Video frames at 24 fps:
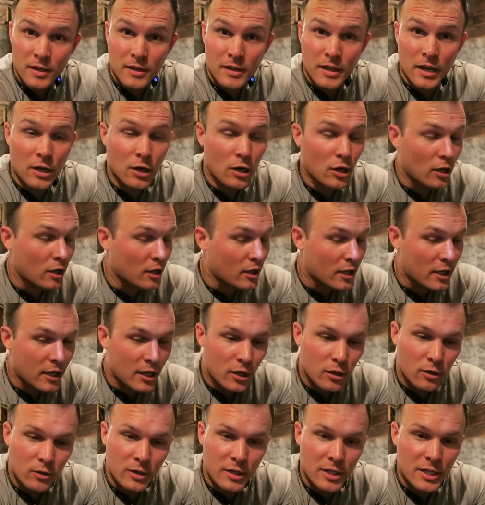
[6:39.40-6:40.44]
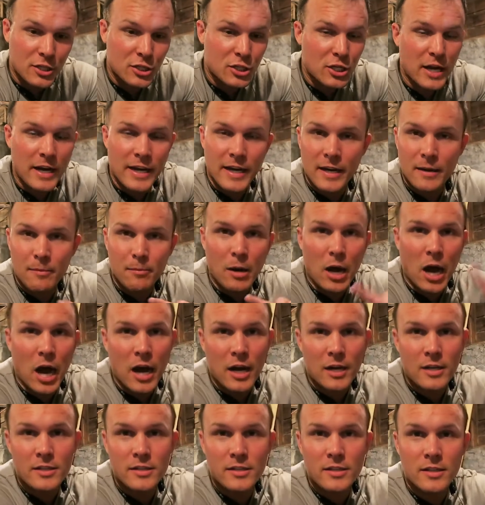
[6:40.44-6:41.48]
They're literally checking a
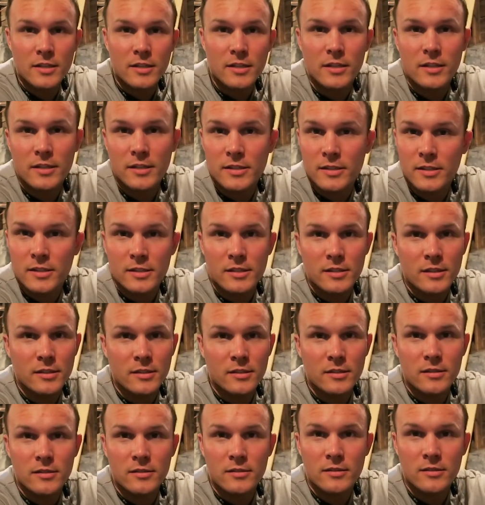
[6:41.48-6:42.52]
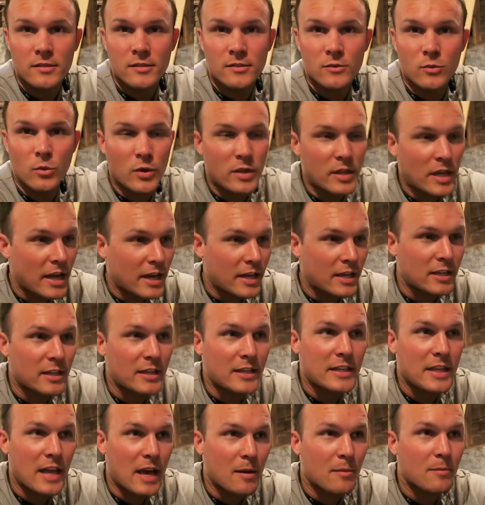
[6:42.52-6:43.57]
box when they
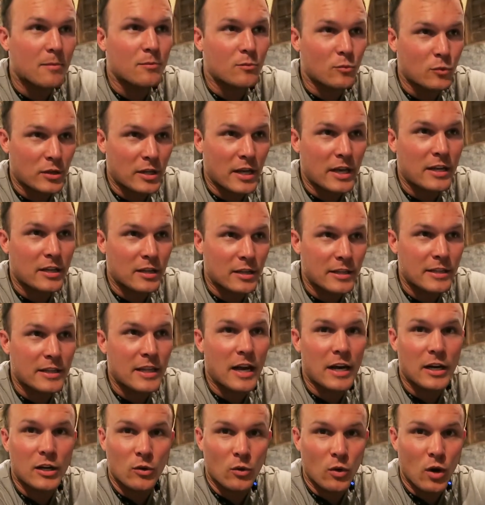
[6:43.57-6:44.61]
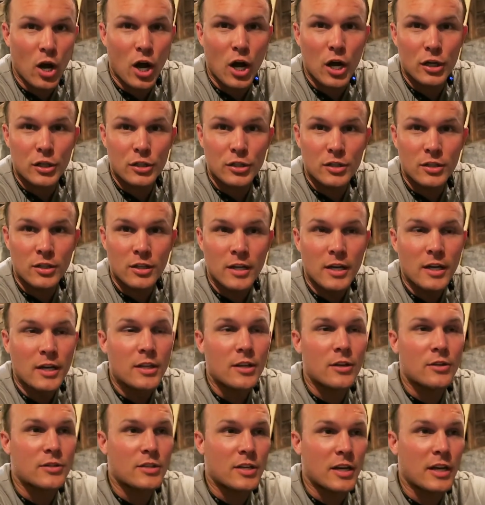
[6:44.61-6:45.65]
clean that garage.
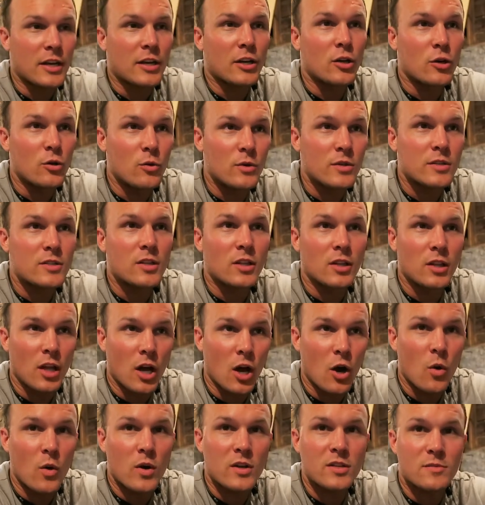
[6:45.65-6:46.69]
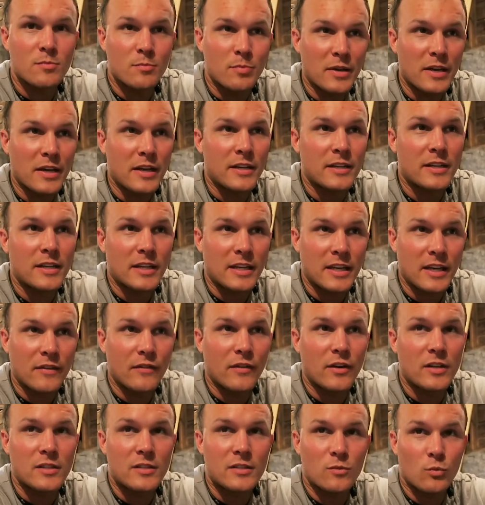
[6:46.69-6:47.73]
They're saying, who was the lowest bid to
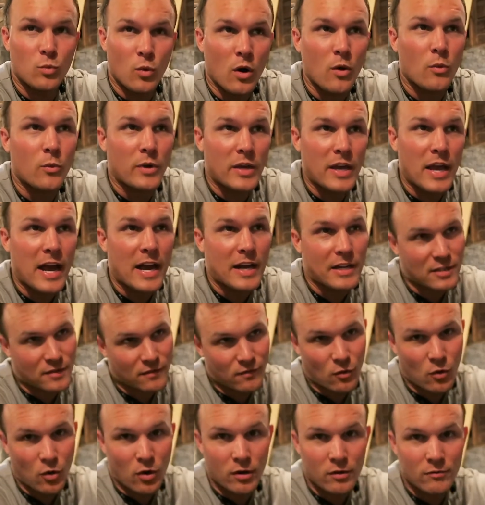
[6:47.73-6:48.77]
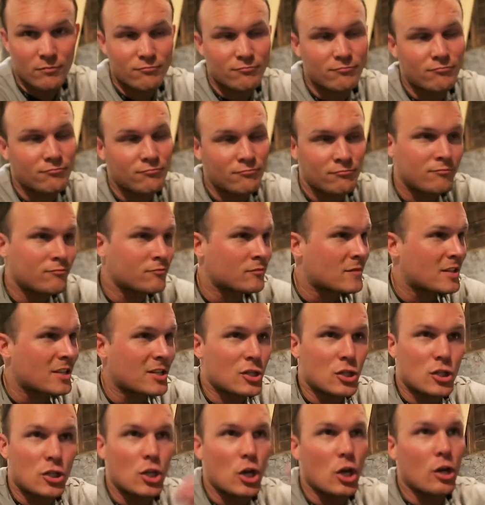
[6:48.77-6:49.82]
give us what we asked for?
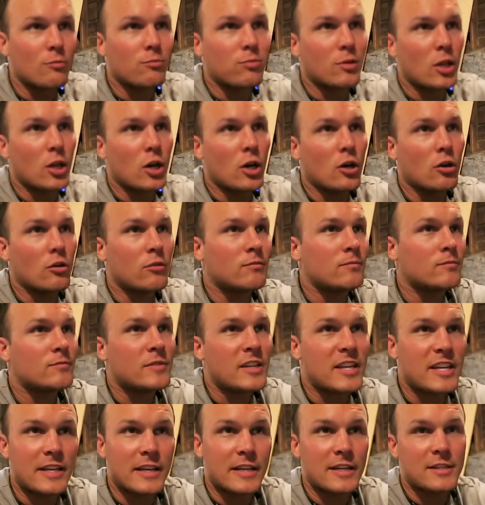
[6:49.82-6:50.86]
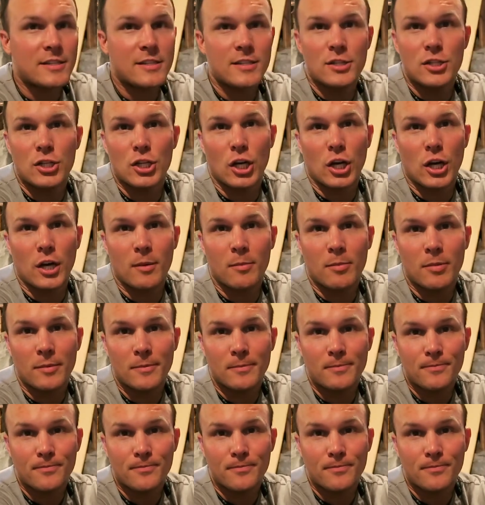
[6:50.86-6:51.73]
Joe Blow, he gets the job.